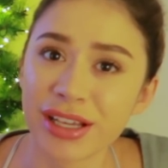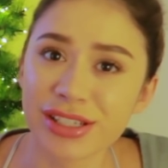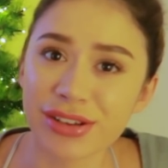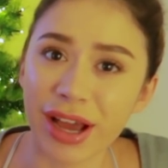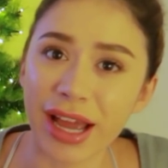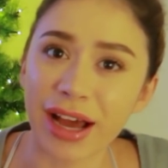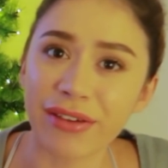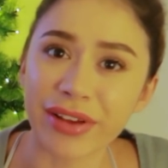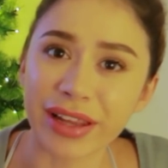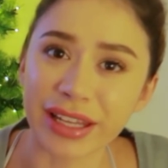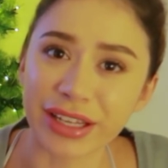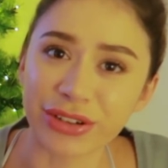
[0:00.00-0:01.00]
So I have
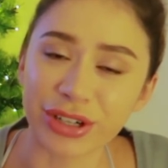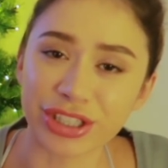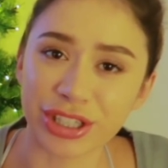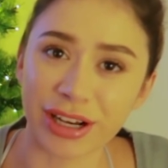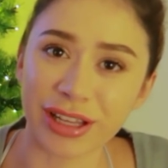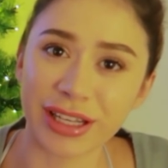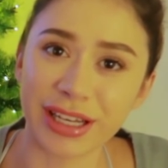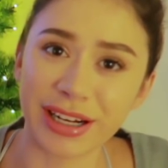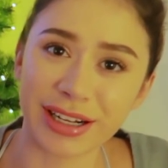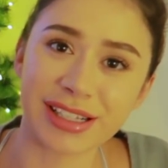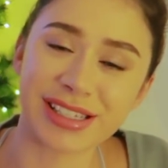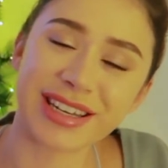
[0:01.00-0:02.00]
a Lindor chocolate
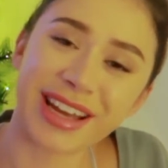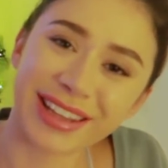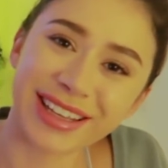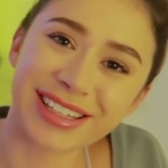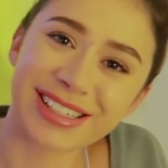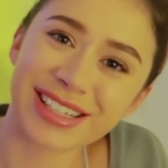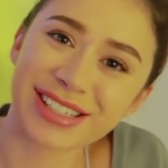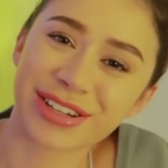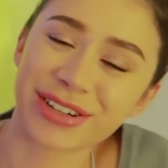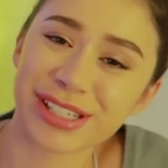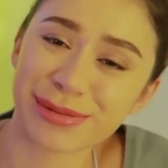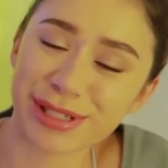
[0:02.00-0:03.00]
here because nothing says
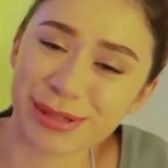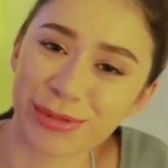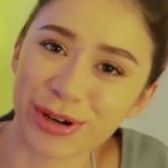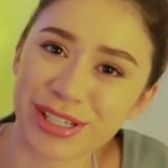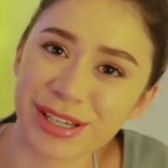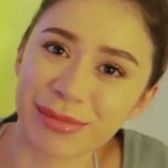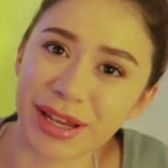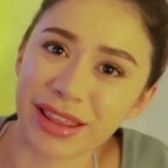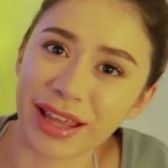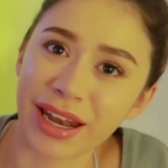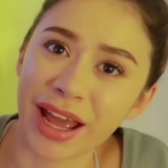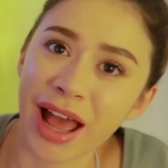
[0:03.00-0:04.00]
Christmas more to me
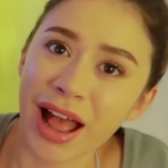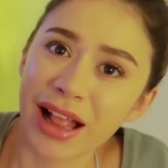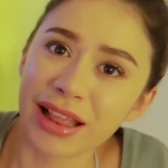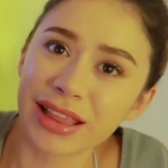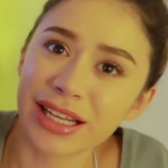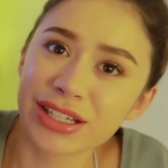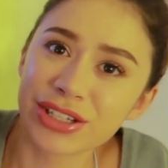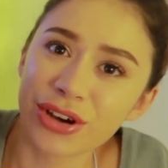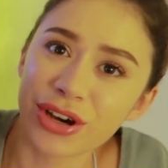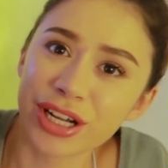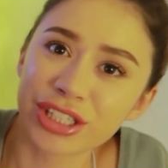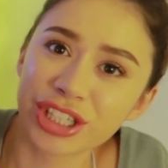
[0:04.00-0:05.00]
than
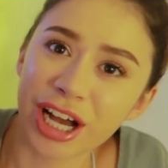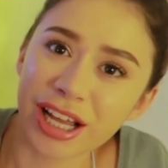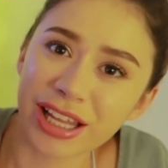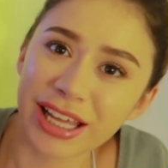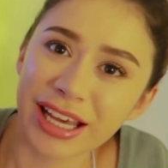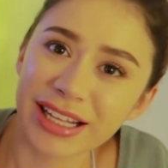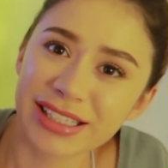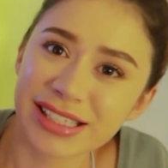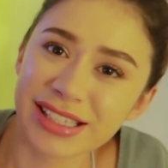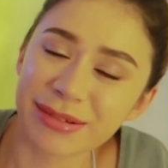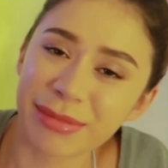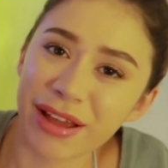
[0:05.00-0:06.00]
Lindor chocolates.
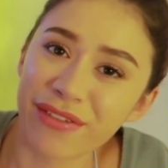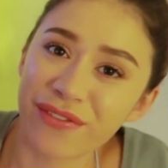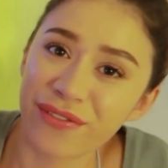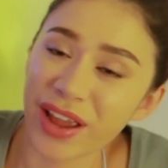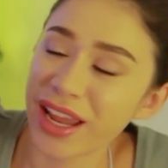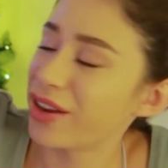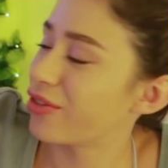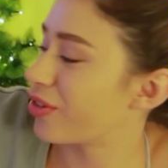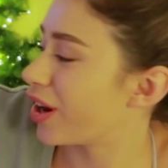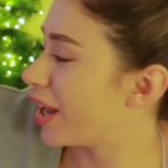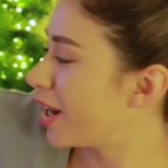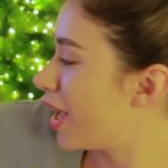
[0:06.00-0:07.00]
They're my
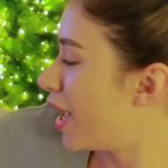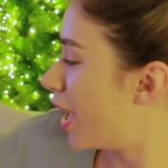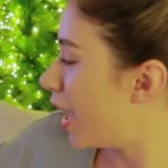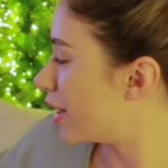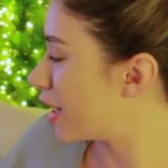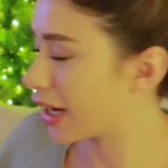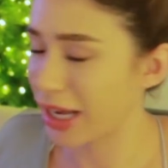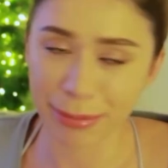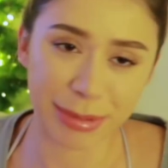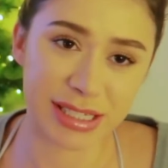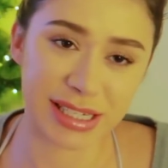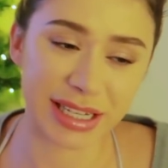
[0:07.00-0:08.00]
favorite. And then a
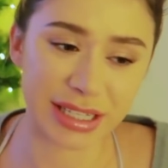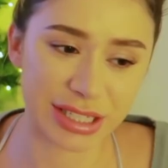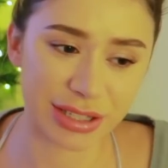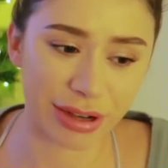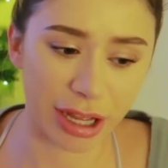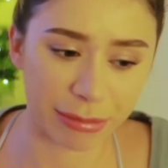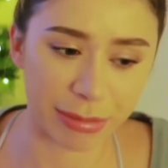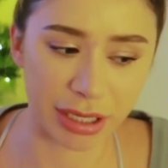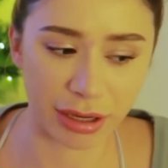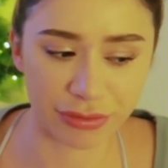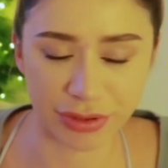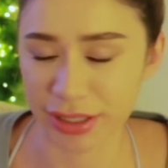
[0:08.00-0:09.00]
cup of tea to help me
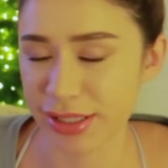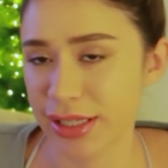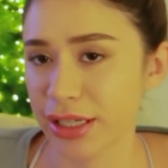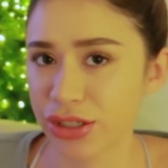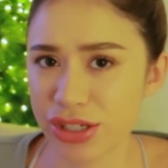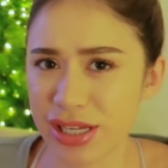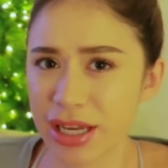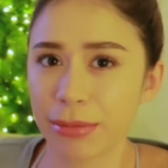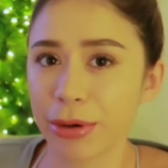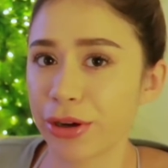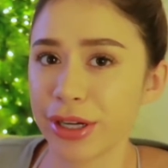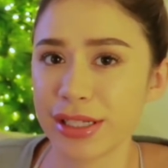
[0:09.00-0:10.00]
not feel sick, just a
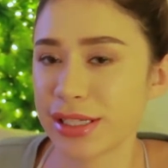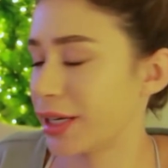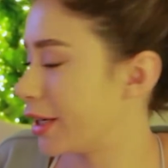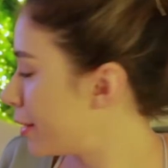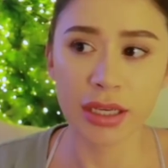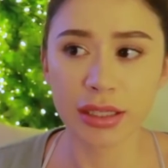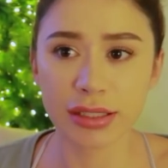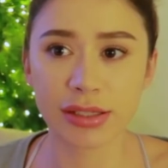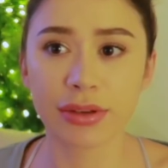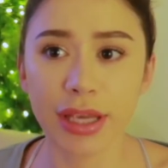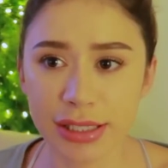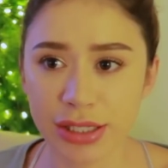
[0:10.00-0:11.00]
cup of green tea. So
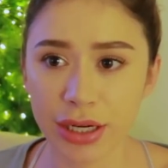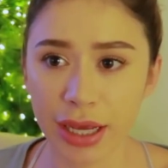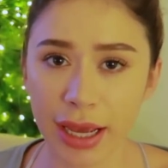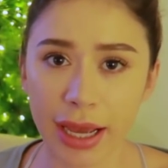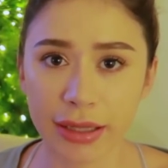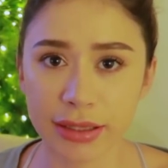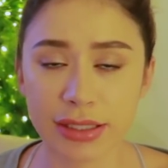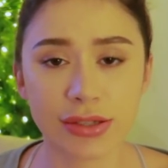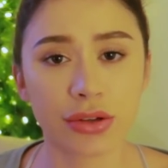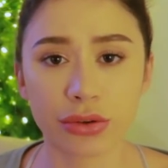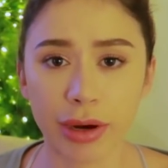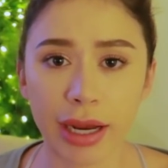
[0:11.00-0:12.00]
yesterday I had this
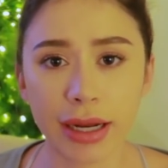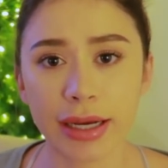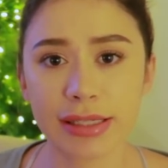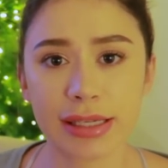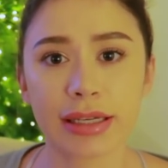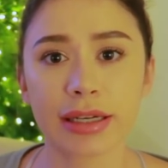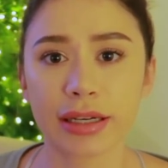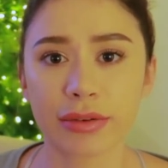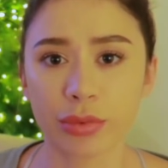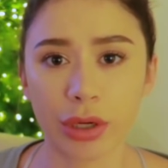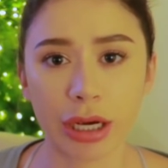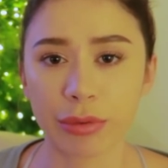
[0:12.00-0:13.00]
great idea
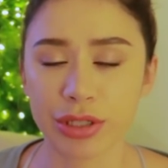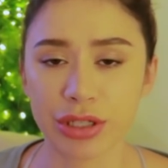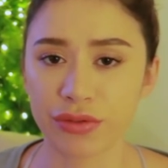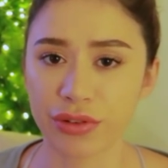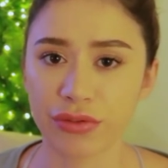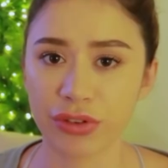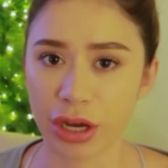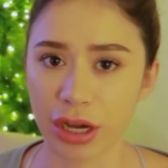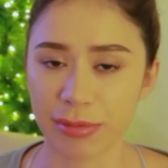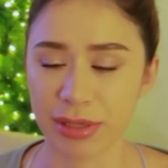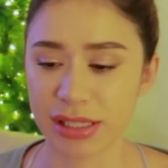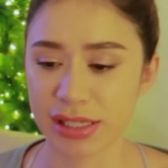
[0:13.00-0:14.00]
of what I would do for
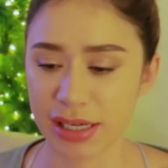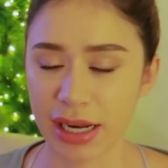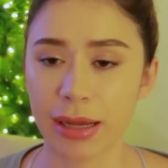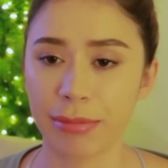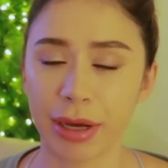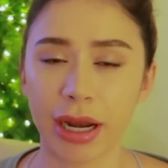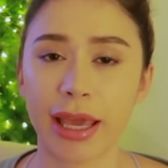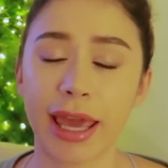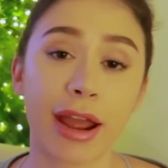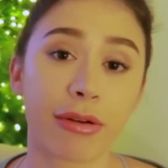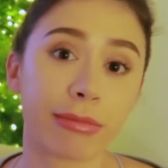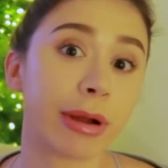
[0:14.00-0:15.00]
Vlogmas today, but I
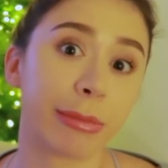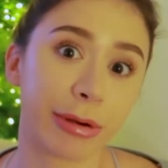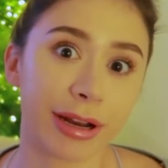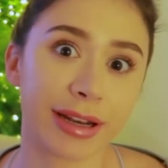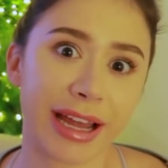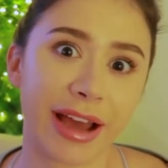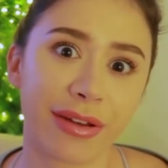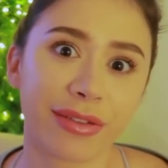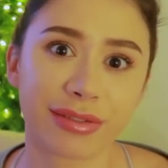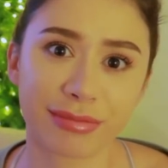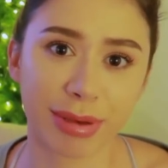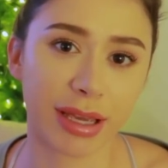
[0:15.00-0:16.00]
can't remember it
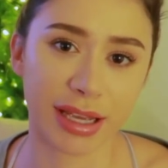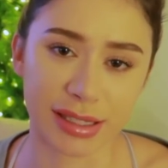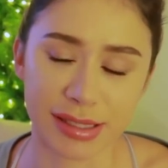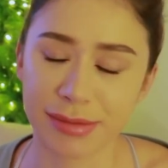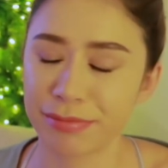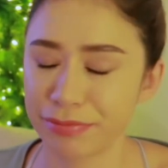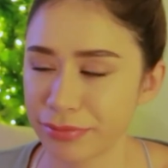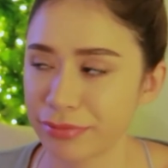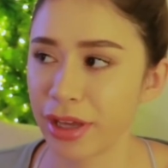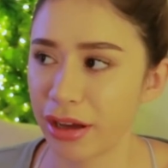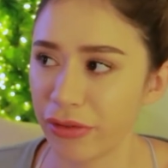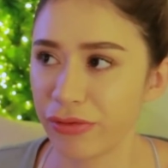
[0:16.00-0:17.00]
now because
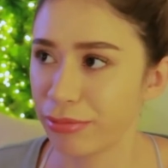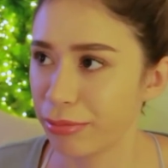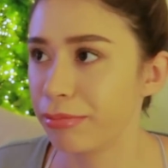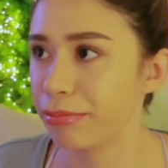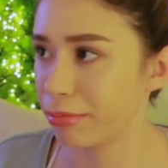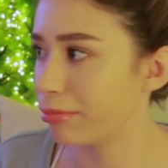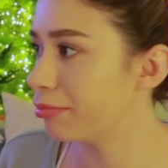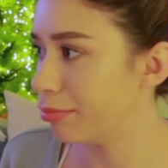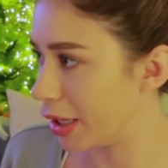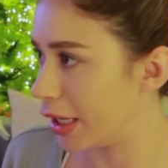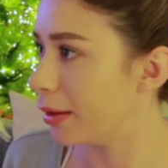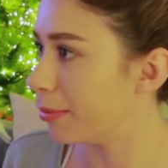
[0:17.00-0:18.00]
of
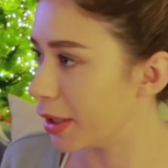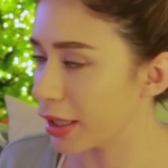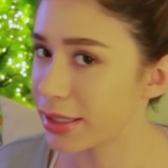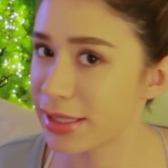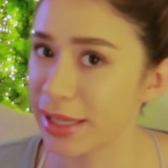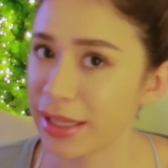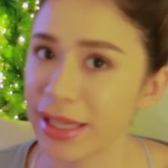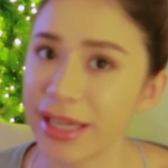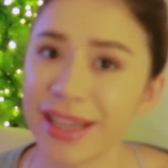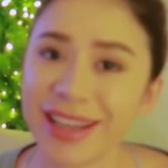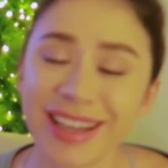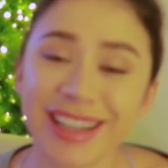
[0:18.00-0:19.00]
me being
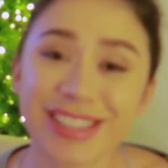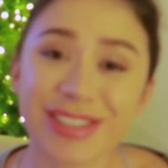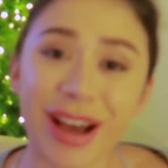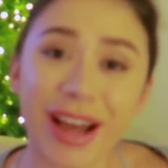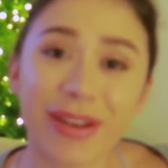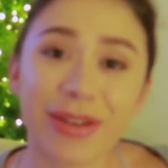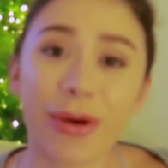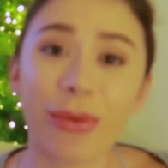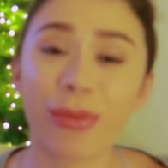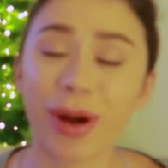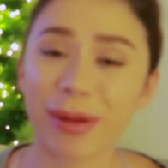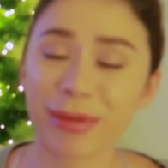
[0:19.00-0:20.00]
silly. So I don't
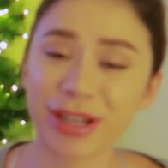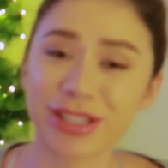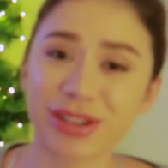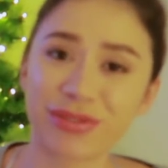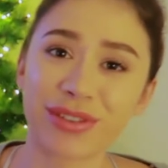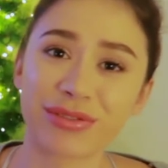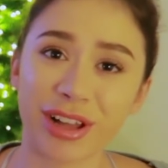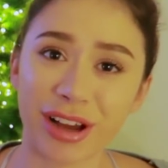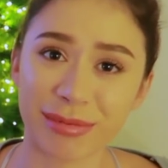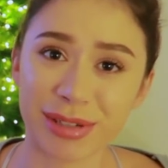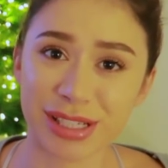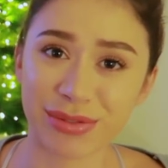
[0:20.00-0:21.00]
know what I'm gonna do for
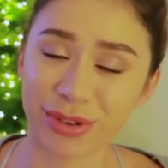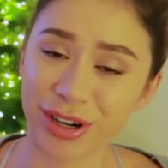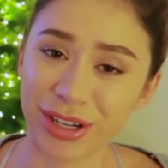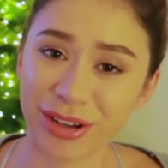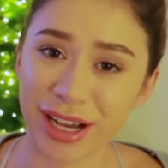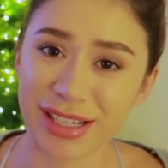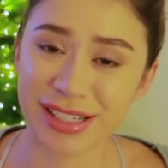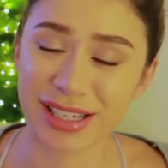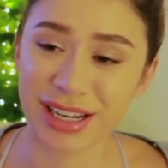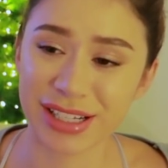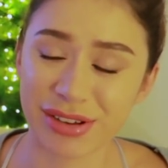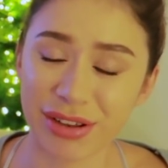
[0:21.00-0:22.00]
Vlogmas for you guys
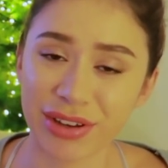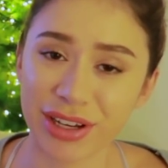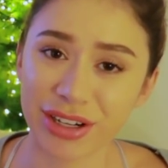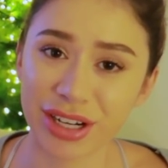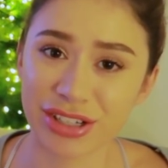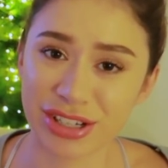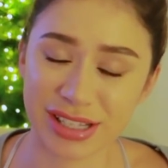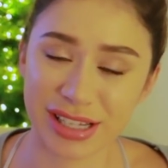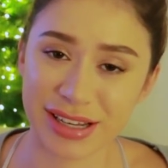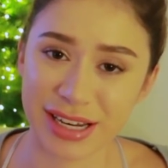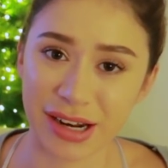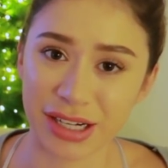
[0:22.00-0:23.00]
today, so I figured I'd just
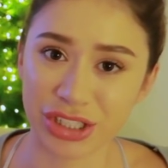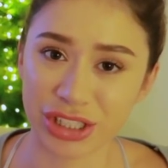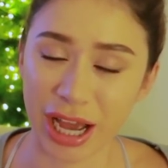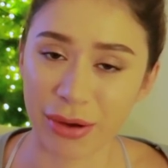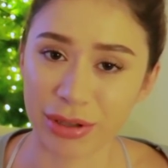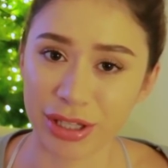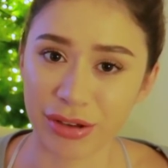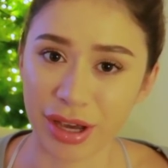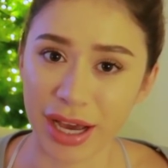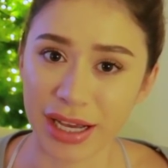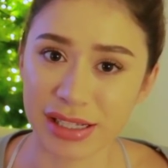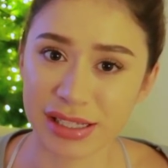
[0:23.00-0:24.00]
sit down and chat with you
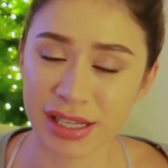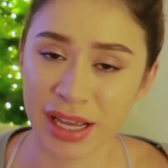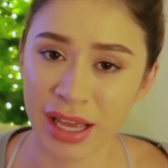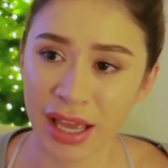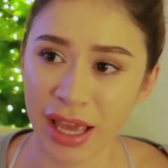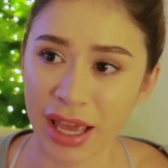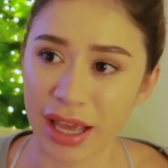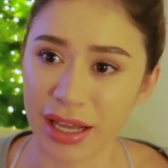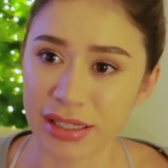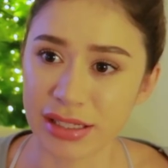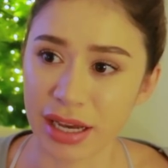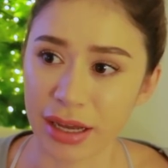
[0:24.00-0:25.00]
guys
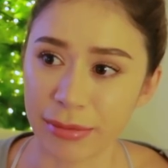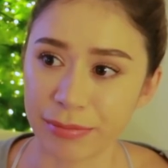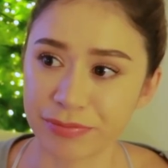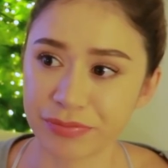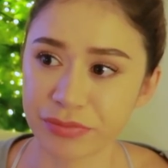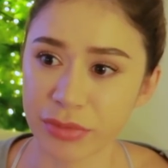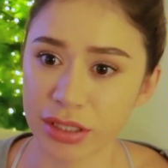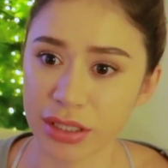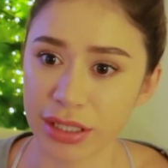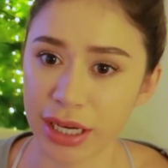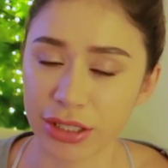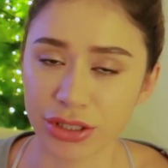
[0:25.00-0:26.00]
and
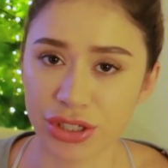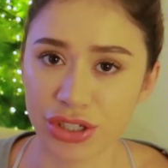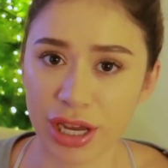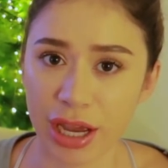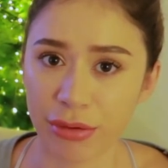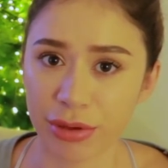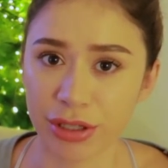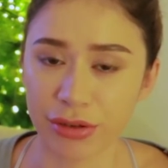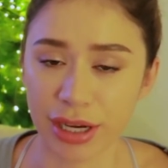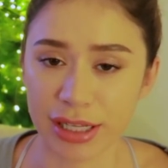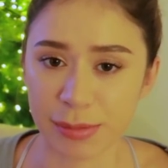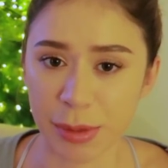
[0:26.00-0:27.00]
yeah, just chat with you
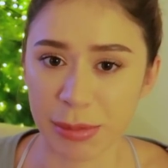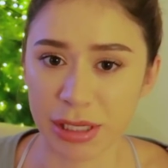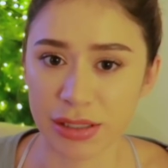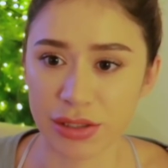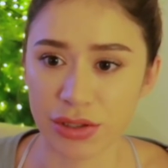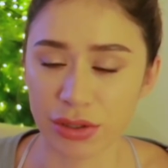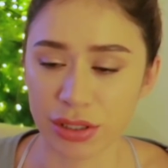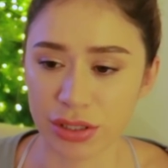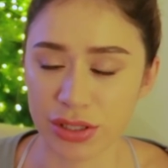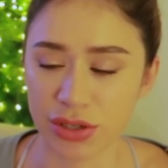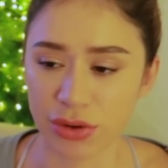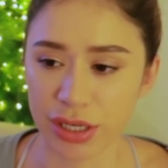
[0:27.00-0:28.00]
guys, maybe do a little
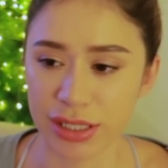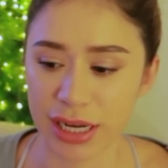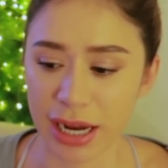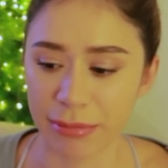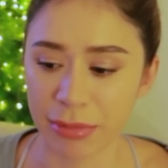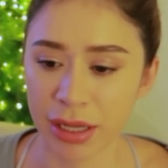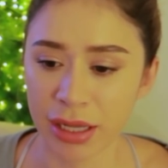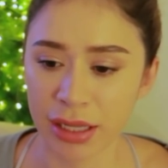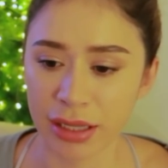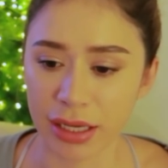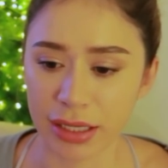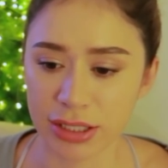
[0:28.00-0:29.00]
story time,
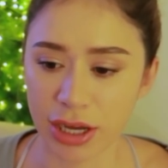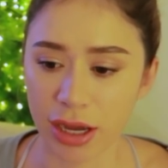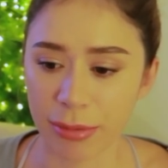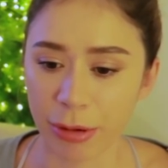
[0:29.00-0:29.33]
like talk